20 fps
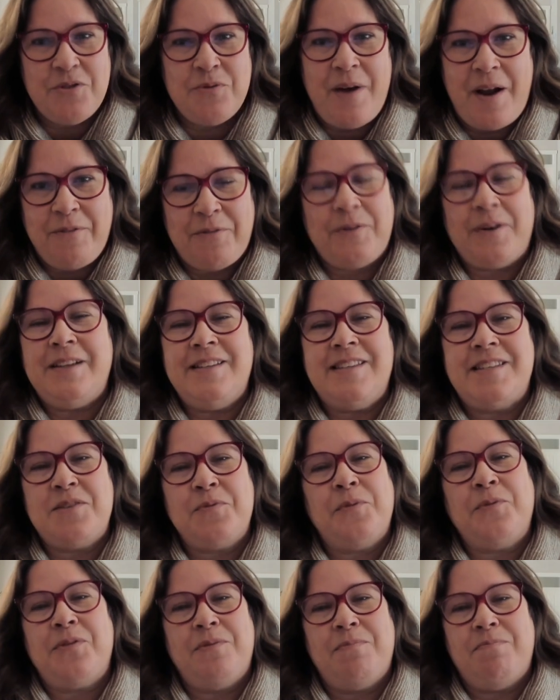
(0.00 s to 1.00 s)
referenced
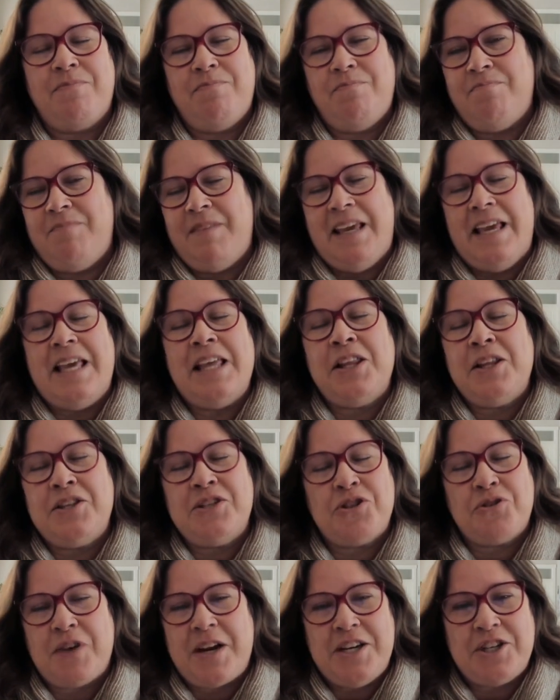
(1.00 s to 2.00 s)

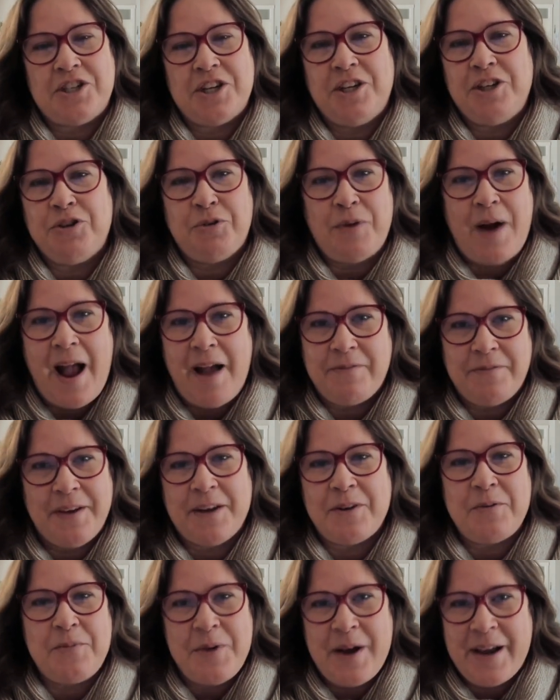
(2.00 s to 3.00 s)
illustration,
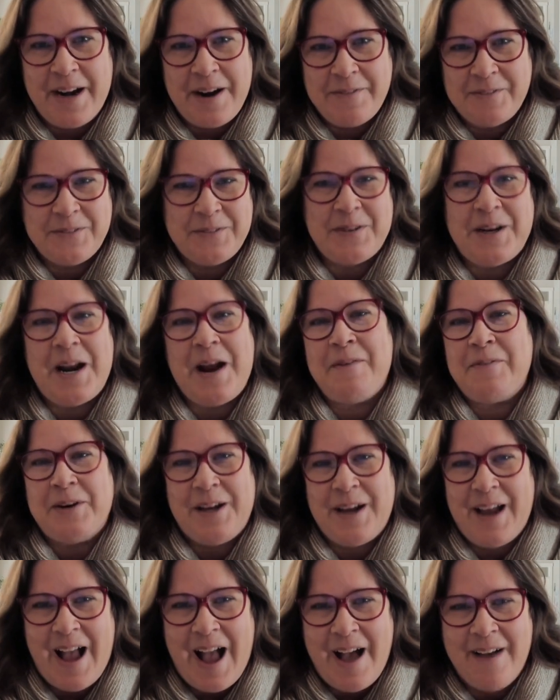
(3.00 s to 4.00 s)
graphic, whatever whatever
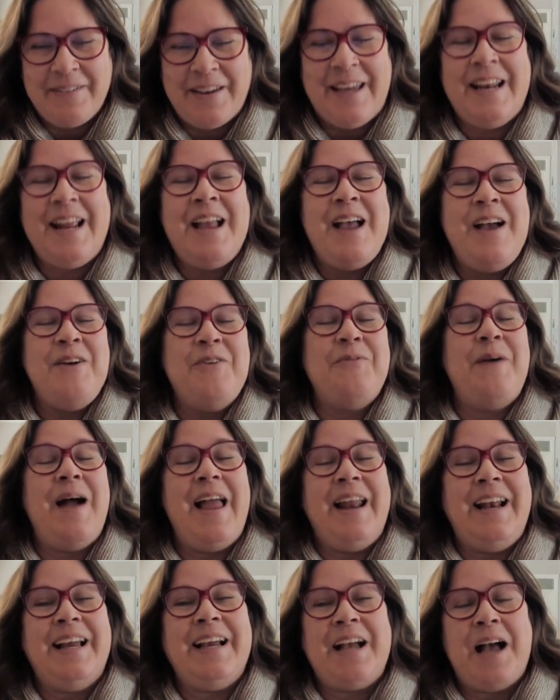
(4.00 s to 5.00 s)
you have it,
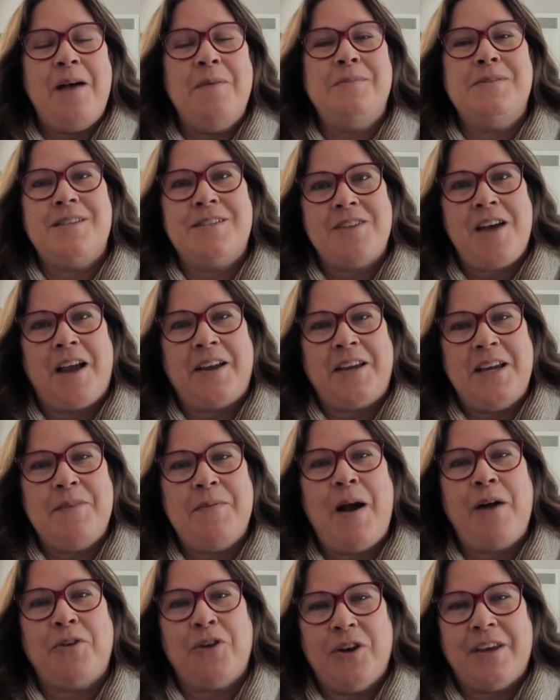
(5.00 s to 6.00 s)
when it comes to talking
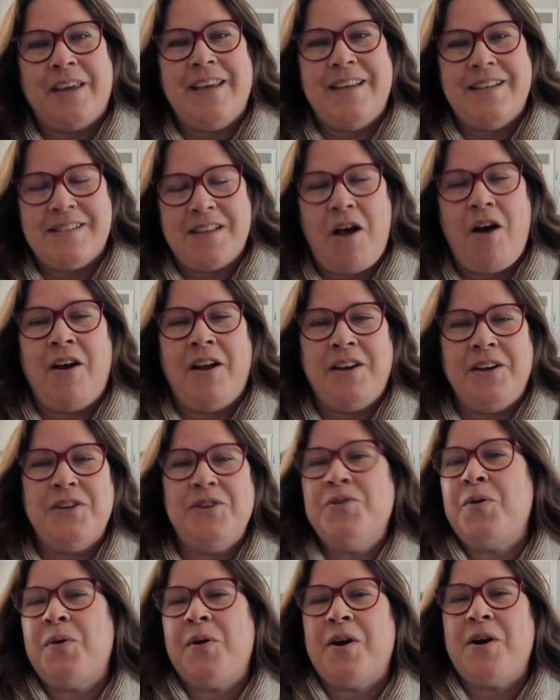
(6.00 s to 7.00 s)
about cookies on
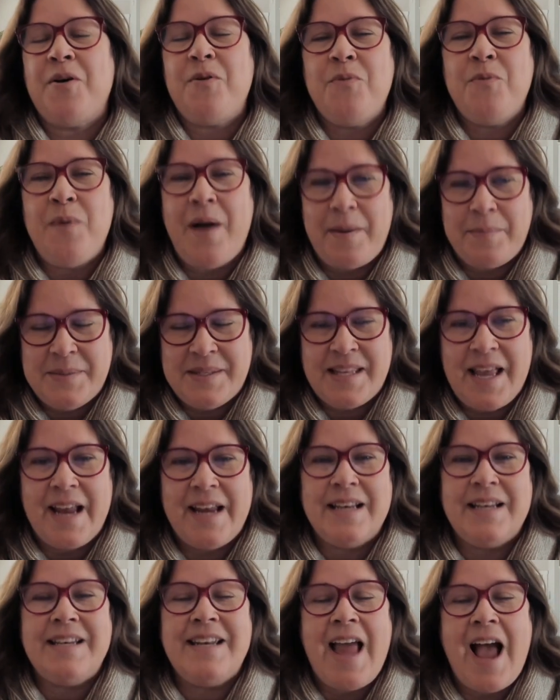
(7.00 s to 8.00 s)
your website.
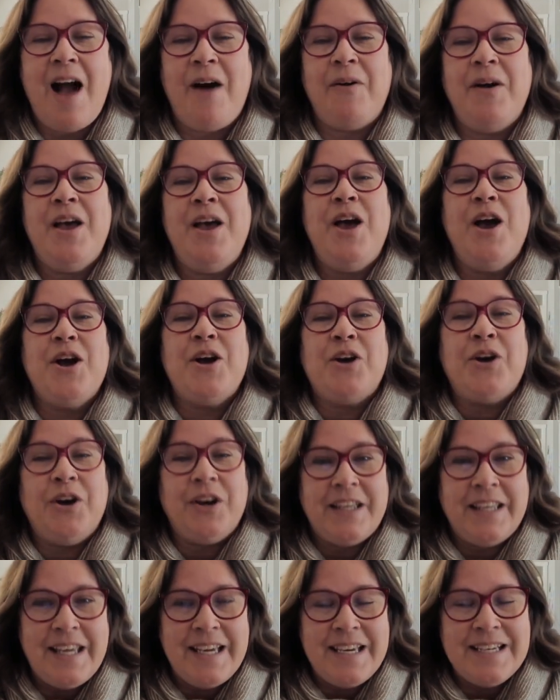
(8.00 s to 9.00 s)
Now,
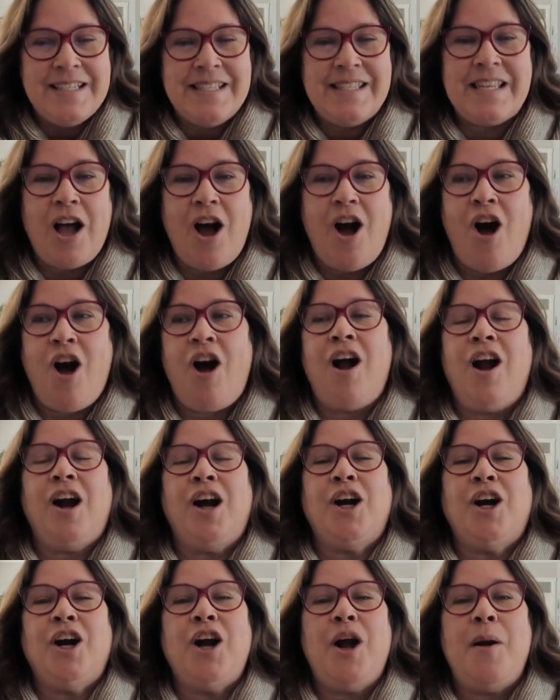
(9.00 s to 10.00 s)
cookies
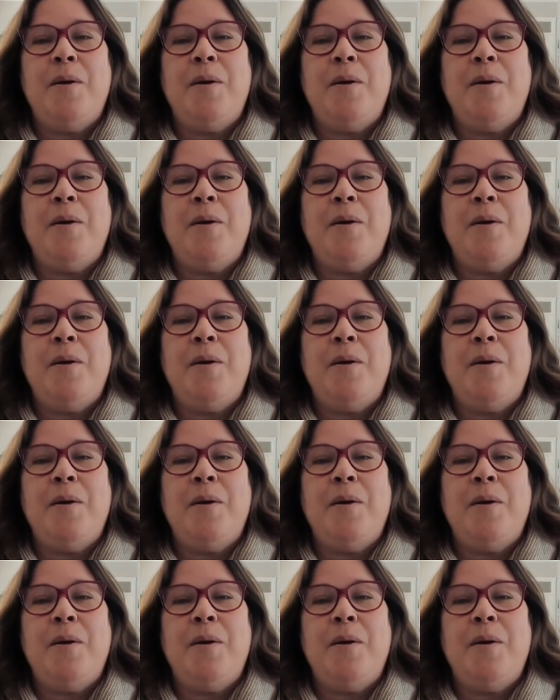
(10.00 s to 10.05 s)
are